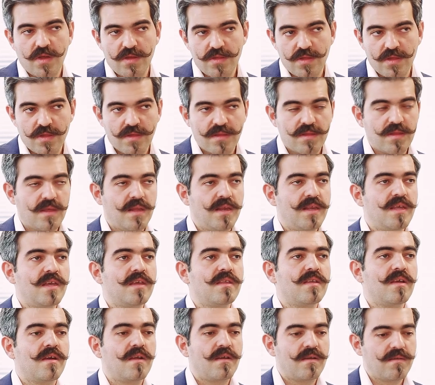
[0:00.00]
not just the
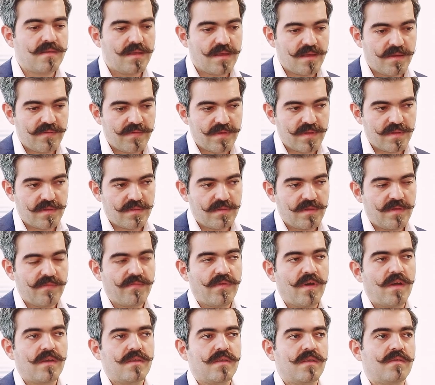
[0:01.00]
leader. They even
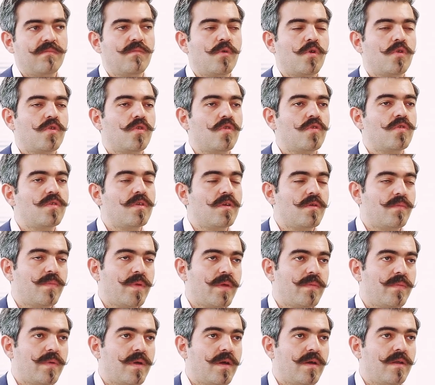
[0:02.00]
invited more junior
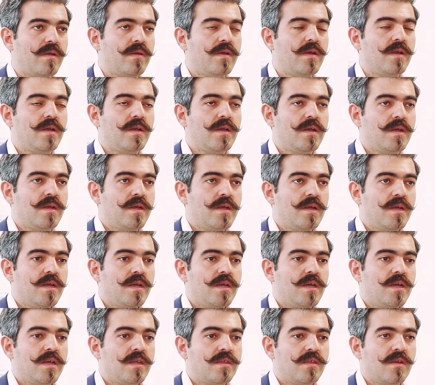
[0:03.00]
people
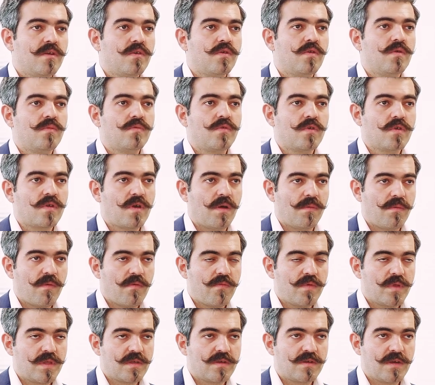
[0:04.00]
in the room to come
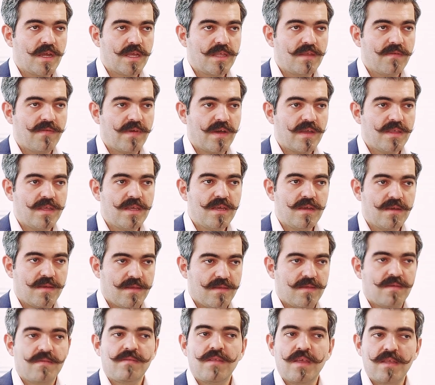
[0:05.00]
up with creative
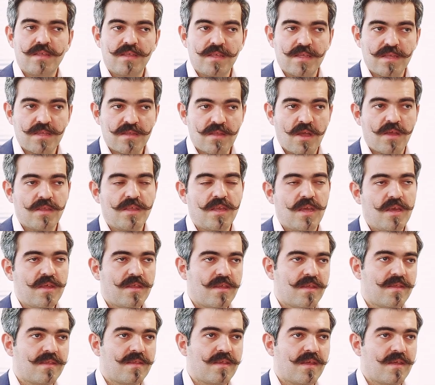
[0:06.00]
ideas. They did an
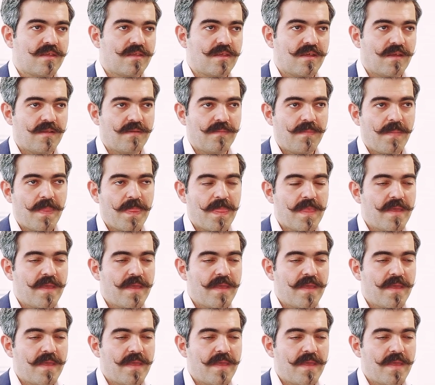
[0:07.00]
ideation session,